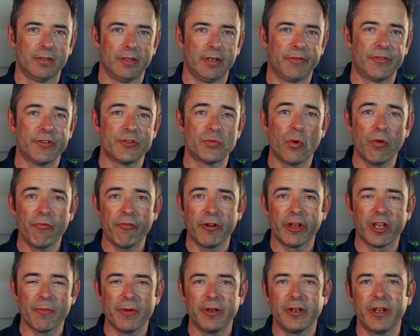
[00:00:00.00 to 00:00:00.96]
If there's one
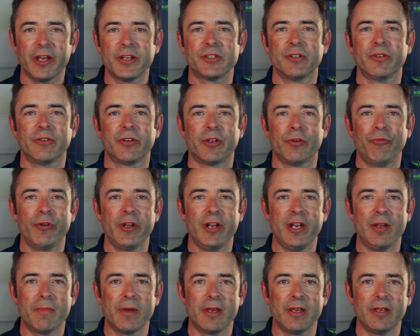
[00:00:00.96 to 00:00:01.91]
recommendation I could
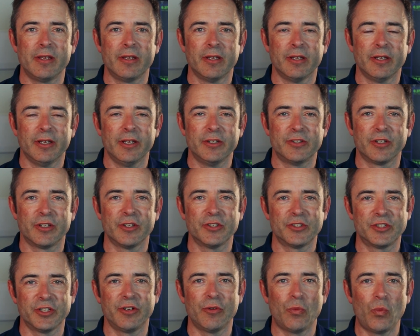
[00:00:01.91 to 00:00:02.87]
really make, is to
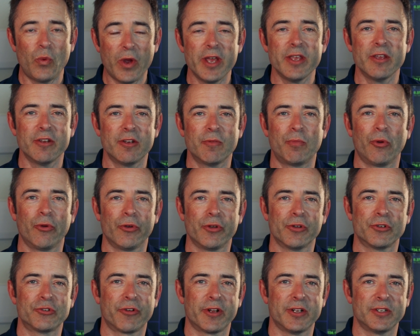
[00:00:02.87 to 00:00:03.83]
consider where you deploy
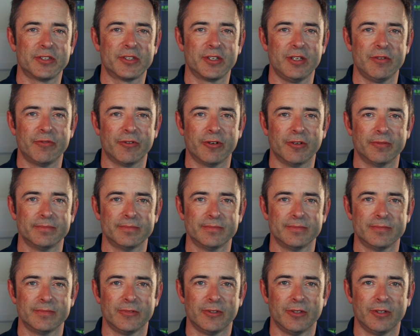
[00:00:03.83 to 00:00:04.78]
your transceiver.
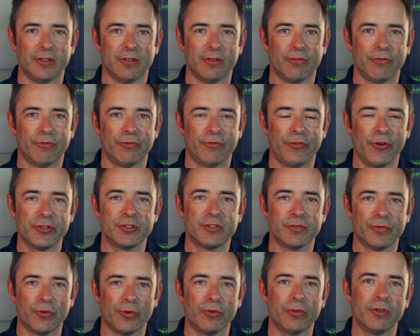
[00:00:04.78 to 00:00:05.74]
First
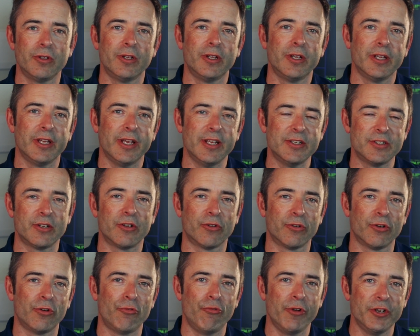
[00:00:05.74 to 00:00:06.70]
of all, is it
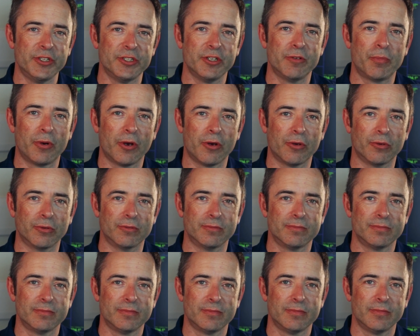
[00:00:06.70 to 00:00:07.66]
on a rigid pole?
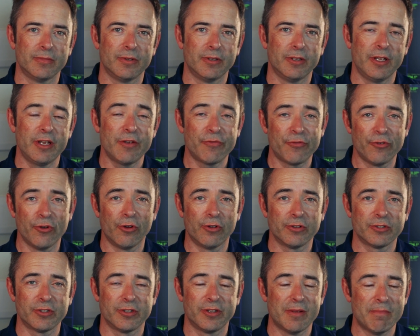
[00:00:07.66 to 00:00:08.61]
If
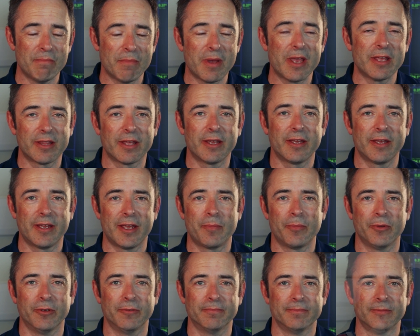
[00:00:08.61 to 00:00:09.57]
not, then make that
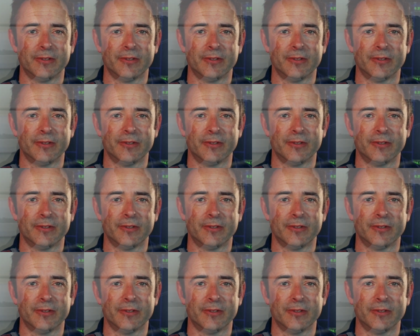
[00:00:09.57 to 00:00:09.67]
happen.